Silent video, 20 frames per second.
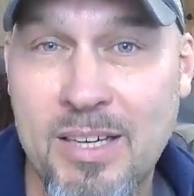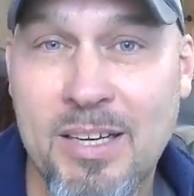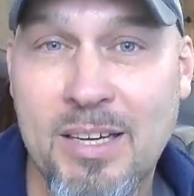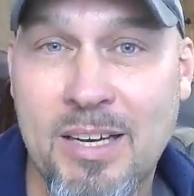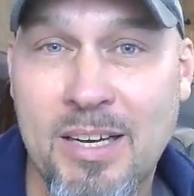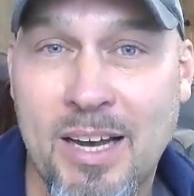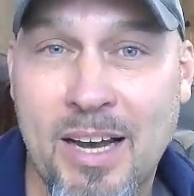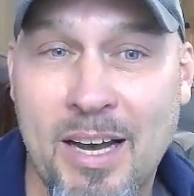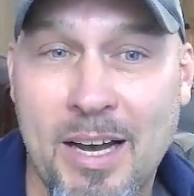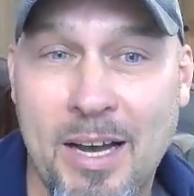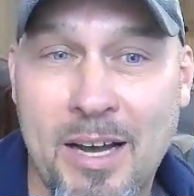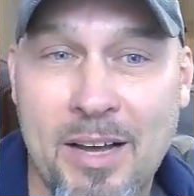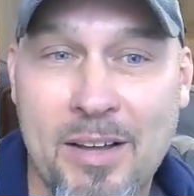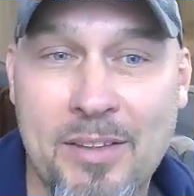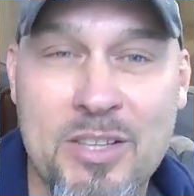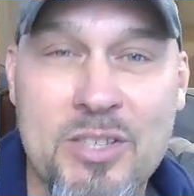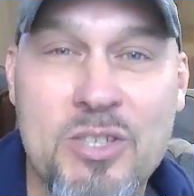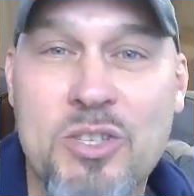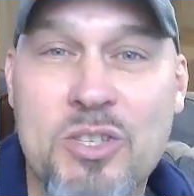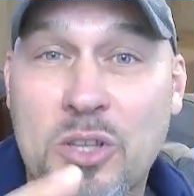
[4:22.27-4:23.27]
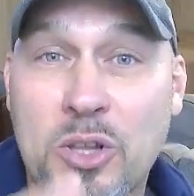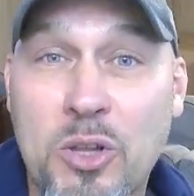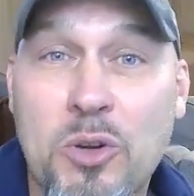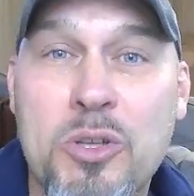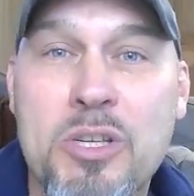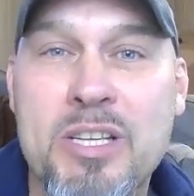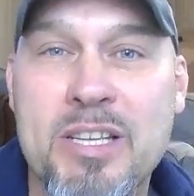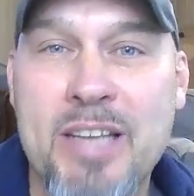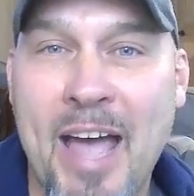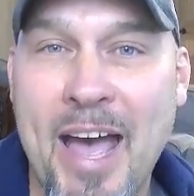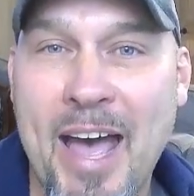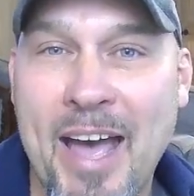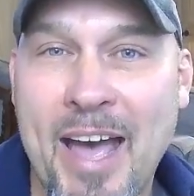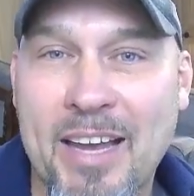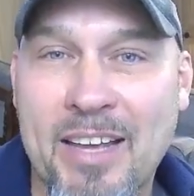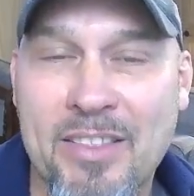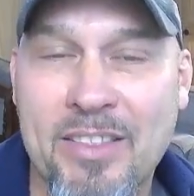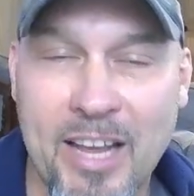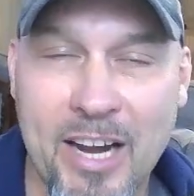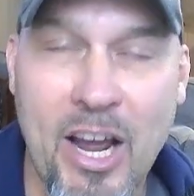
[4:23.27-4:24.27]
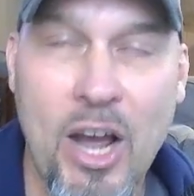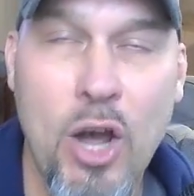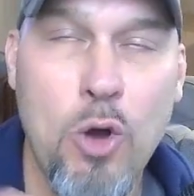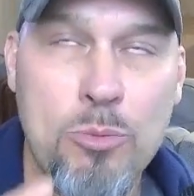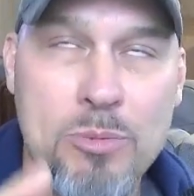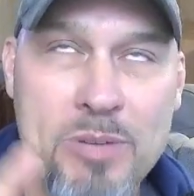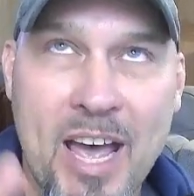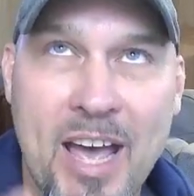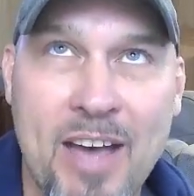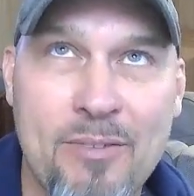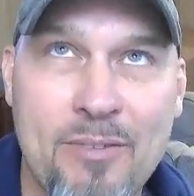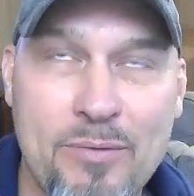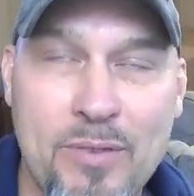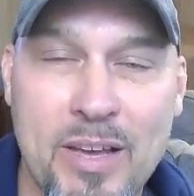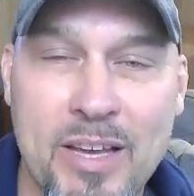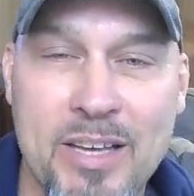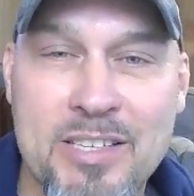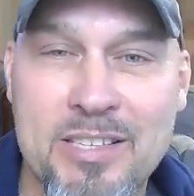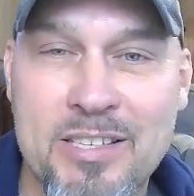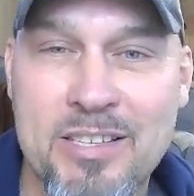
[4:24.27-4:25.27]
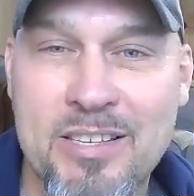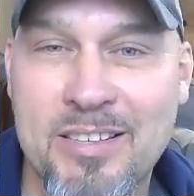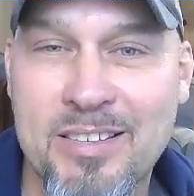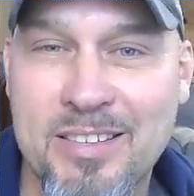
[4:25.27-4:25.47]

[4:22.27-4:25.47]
this is a little snag that I hope to have fixed